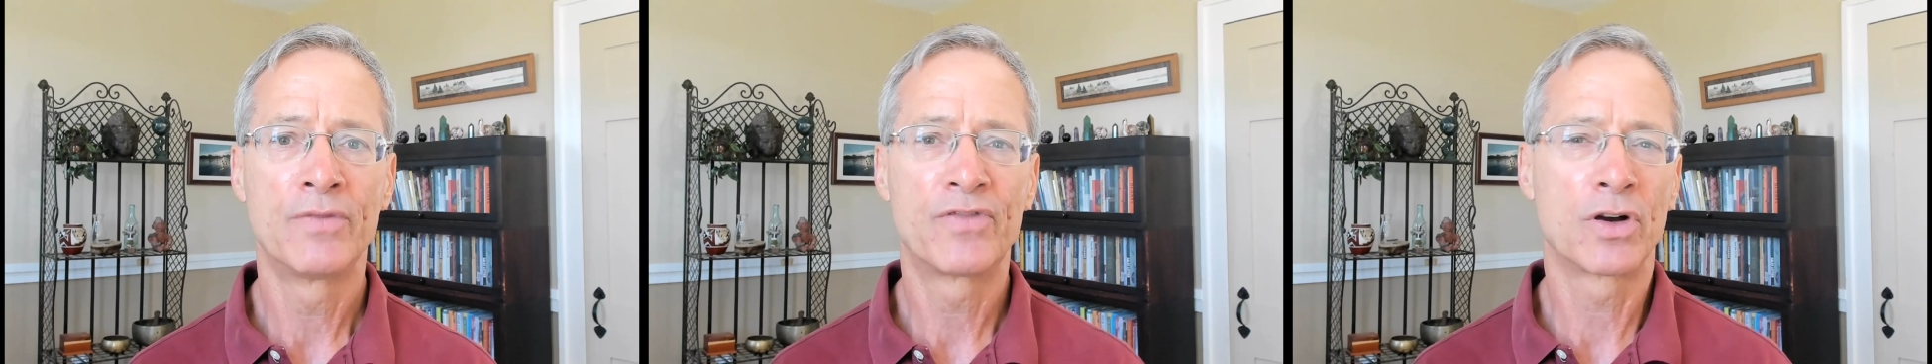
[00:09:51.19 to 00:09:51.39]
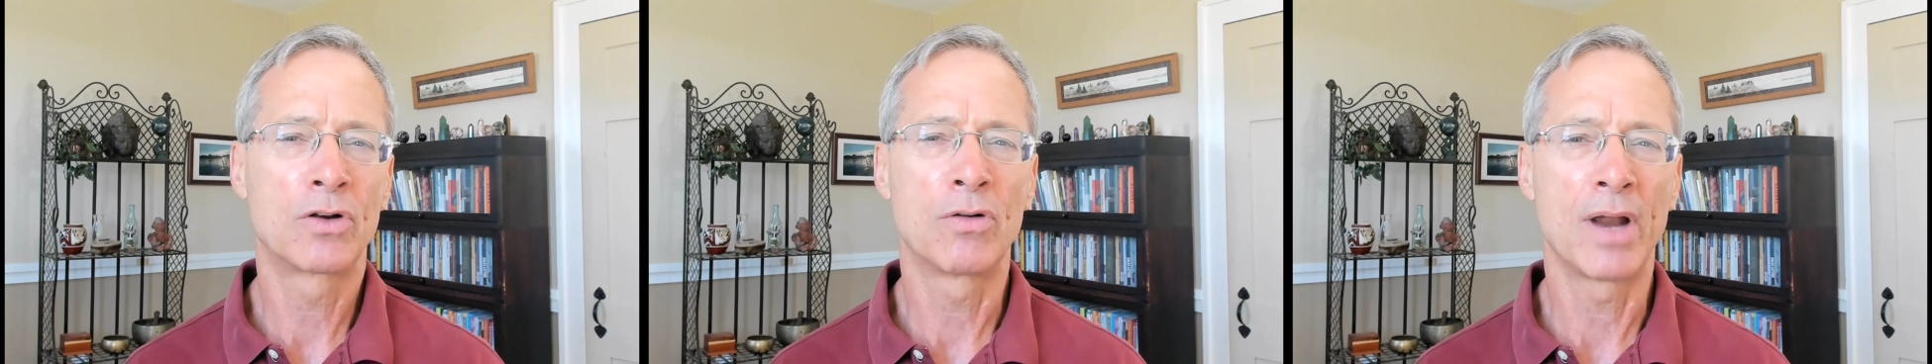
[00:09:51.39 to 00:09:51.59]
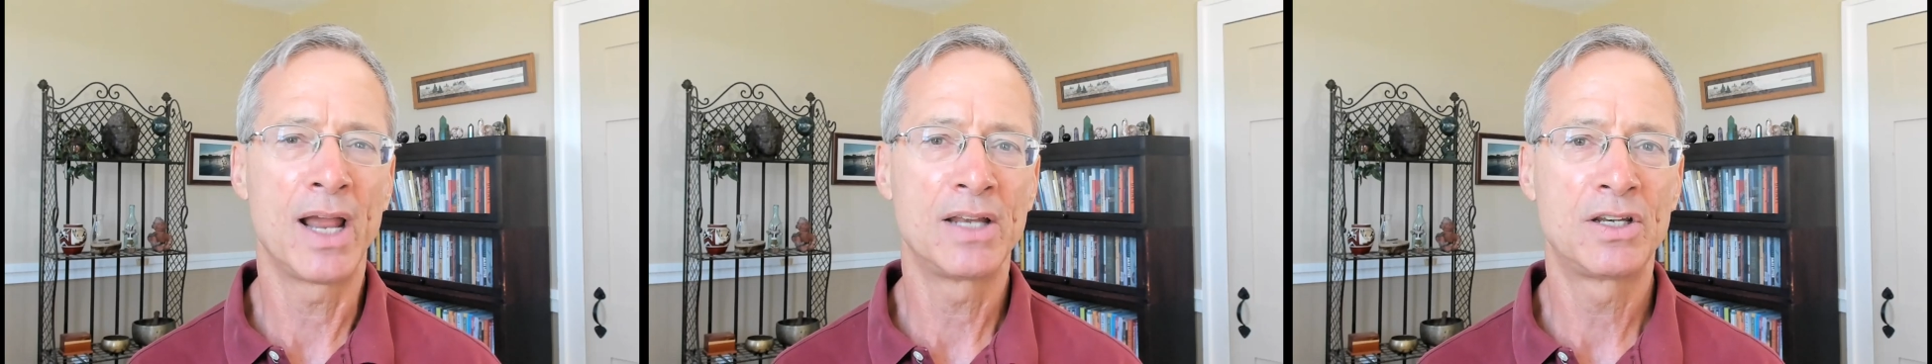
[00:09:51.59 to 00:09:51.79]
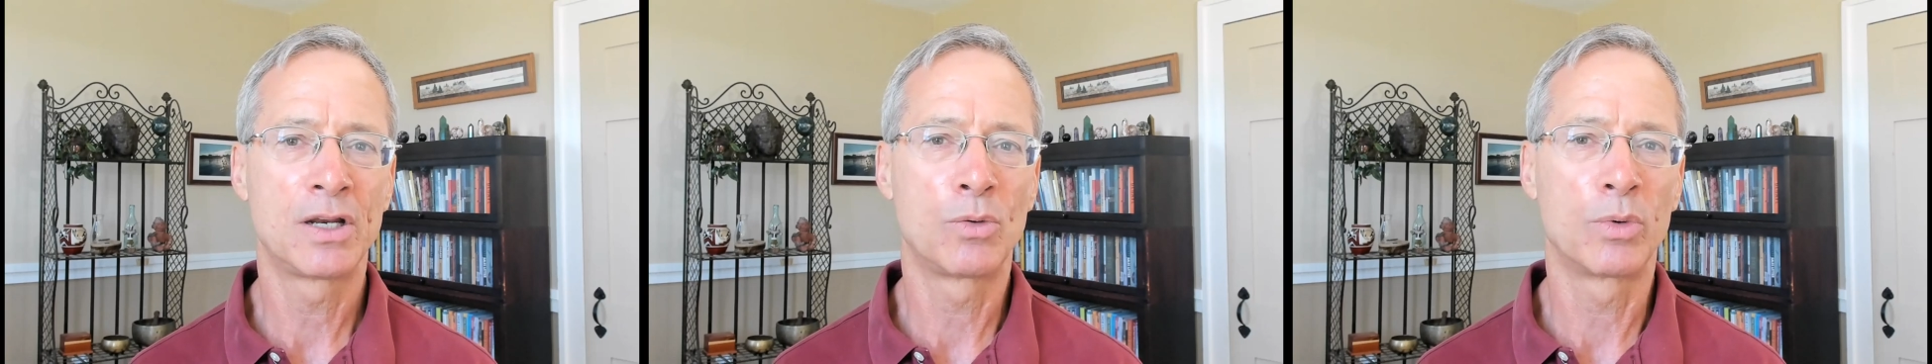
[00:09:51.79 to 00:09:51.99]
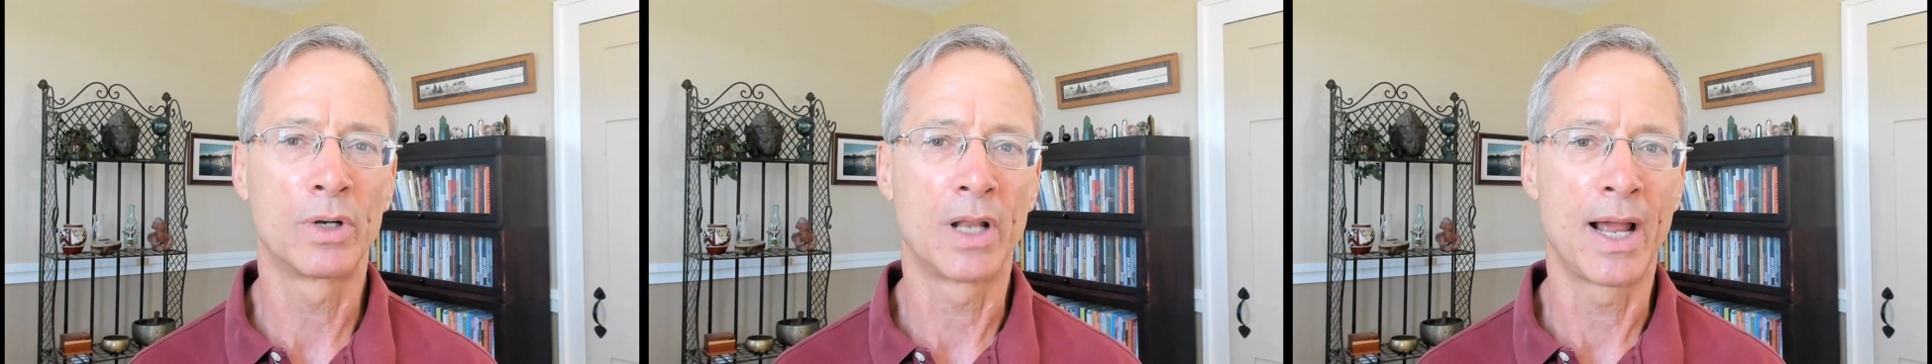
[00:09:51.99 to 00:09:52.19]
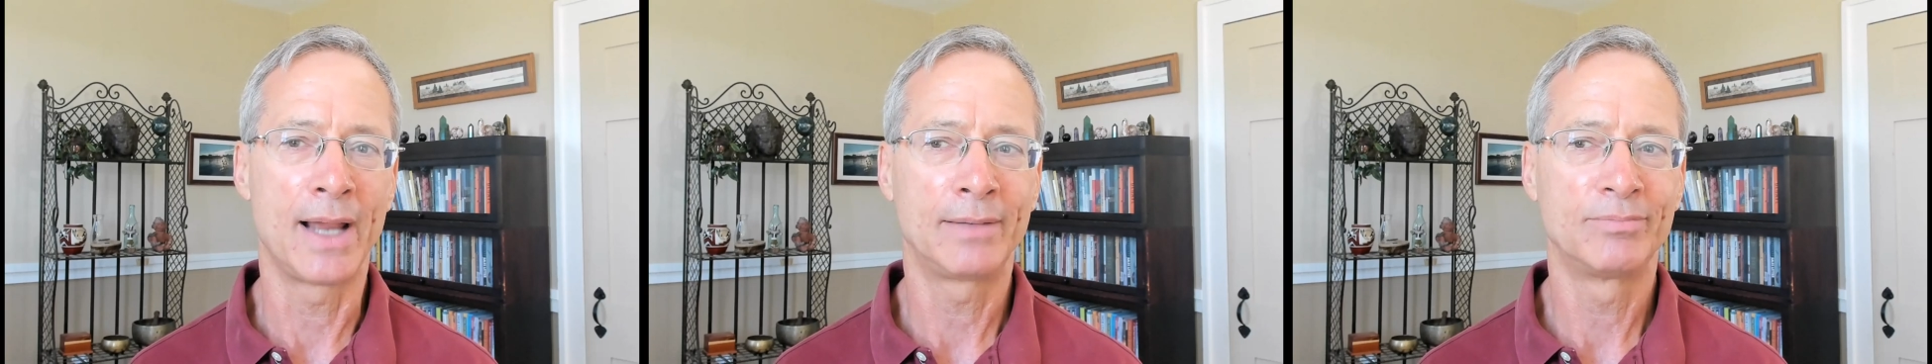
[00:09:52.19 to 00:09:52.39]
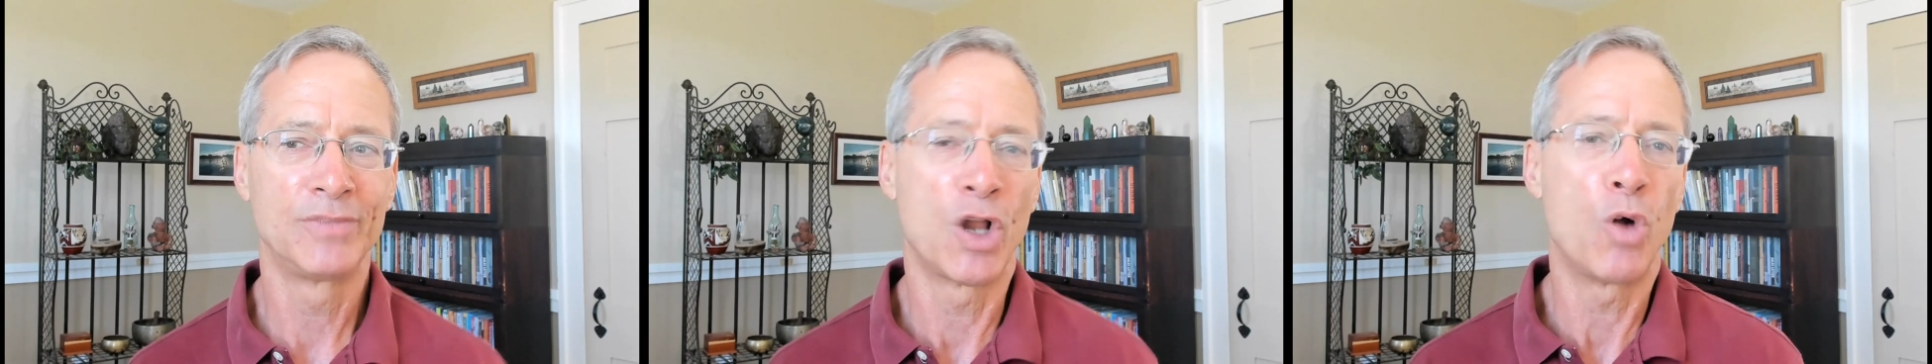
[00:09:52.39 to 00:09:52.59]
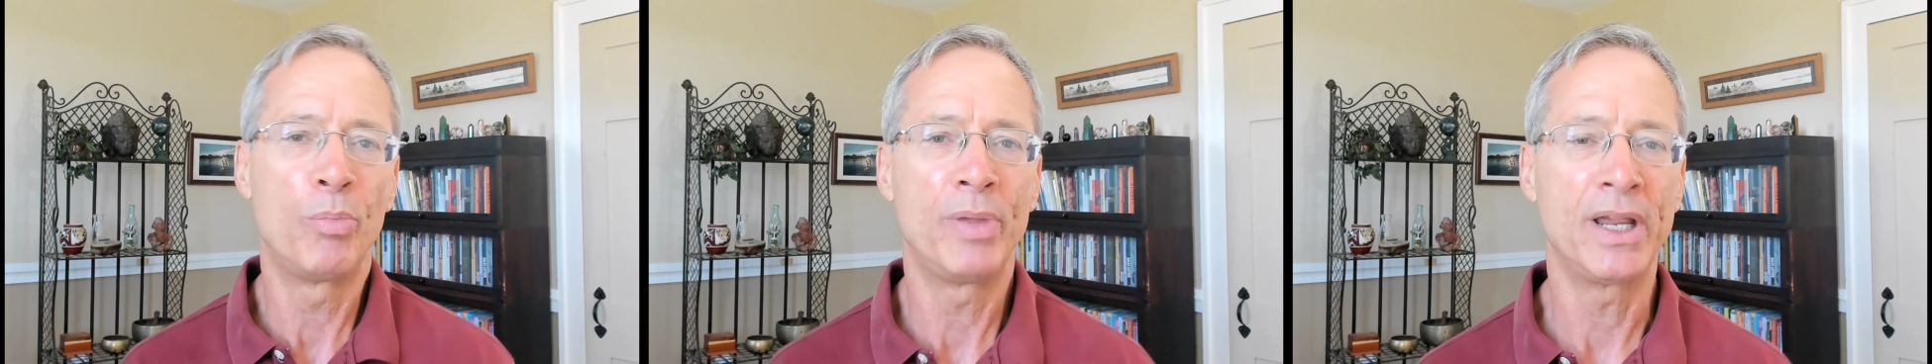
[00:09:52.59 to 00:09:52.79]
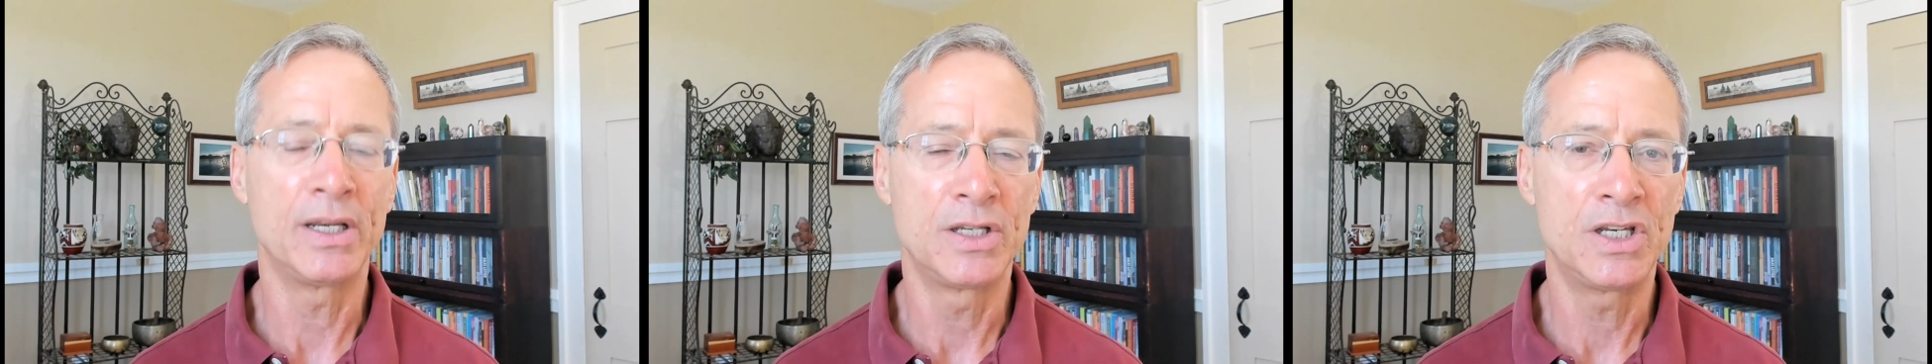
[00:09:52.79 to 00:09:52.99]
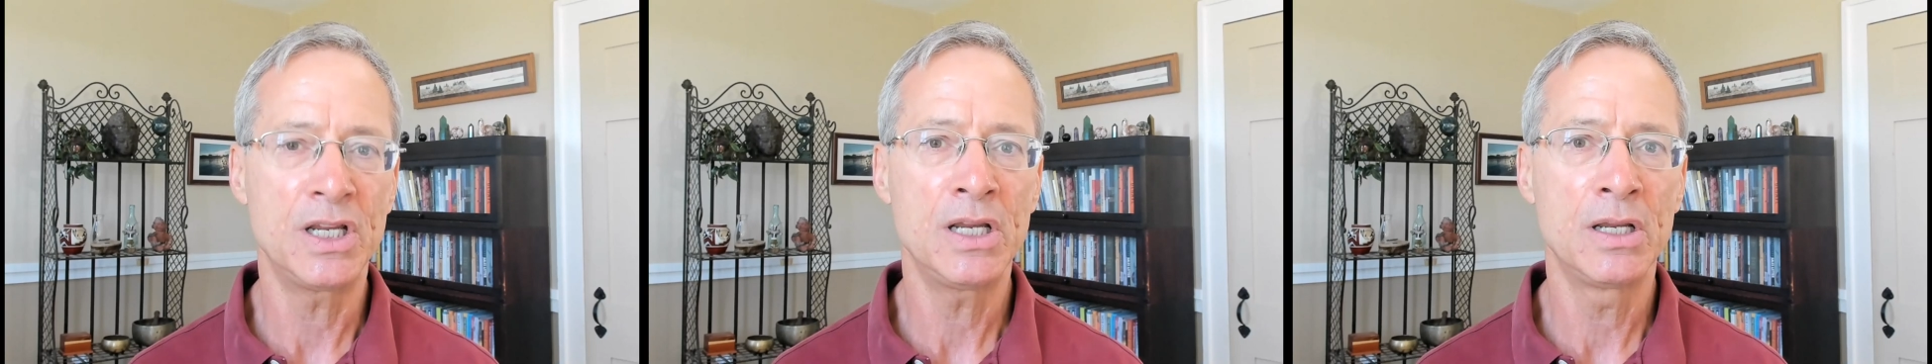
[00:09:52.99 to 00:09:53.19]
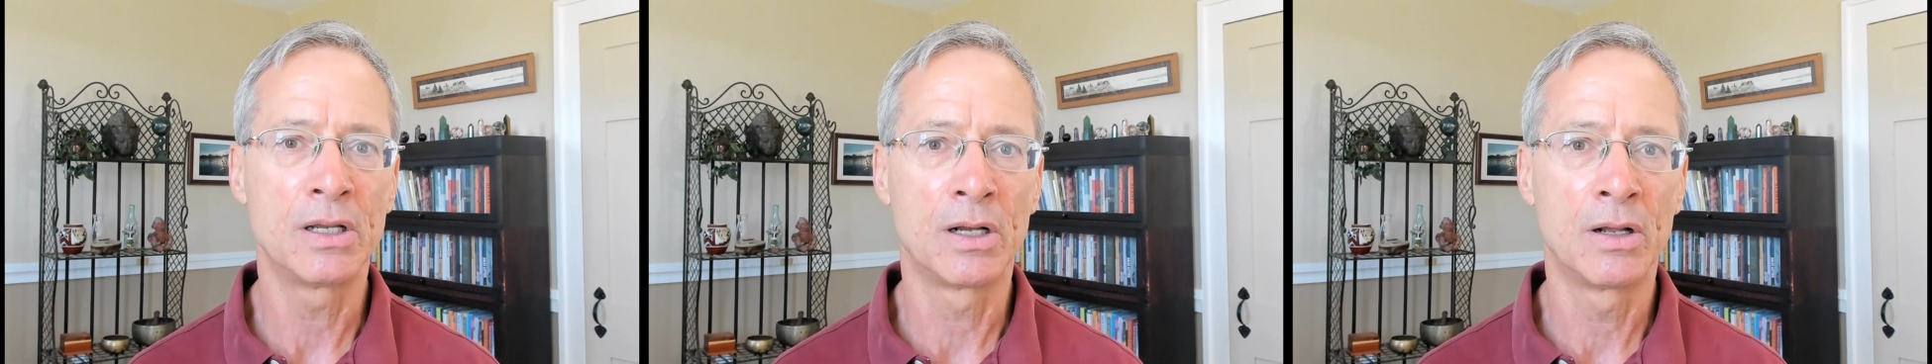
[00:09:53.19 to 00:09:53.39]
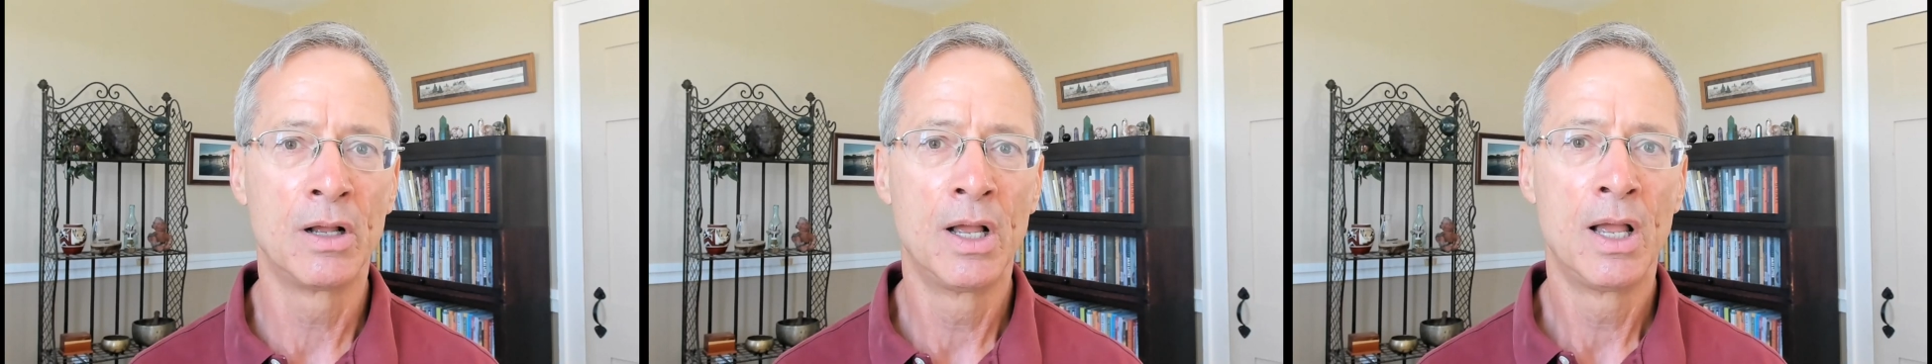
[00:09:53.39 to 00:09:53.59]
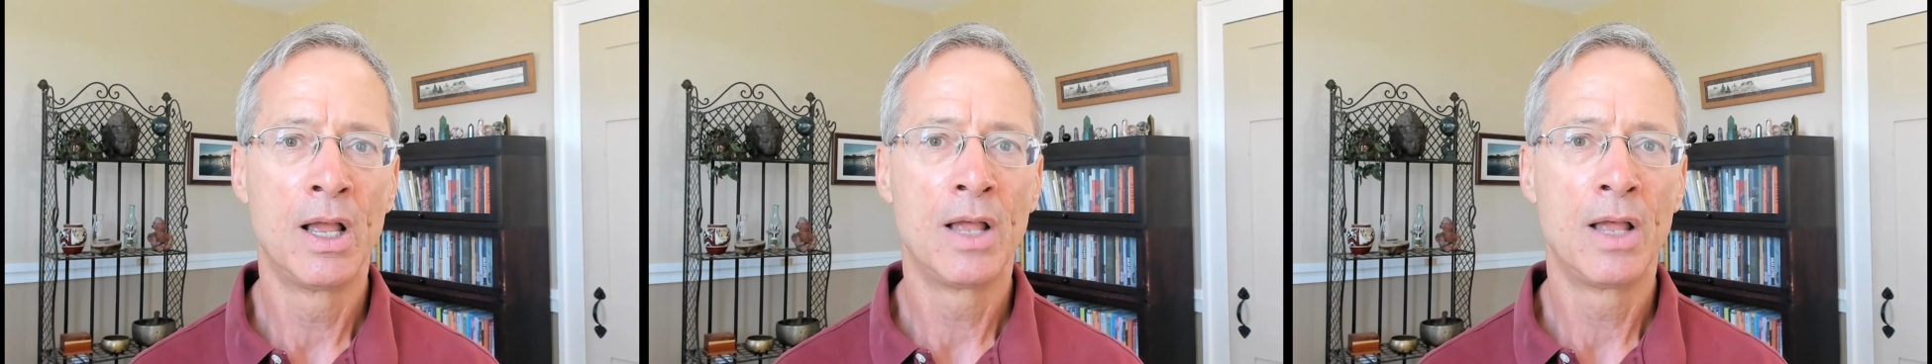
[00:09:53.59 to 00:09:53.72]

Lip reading: for granted were like no big deal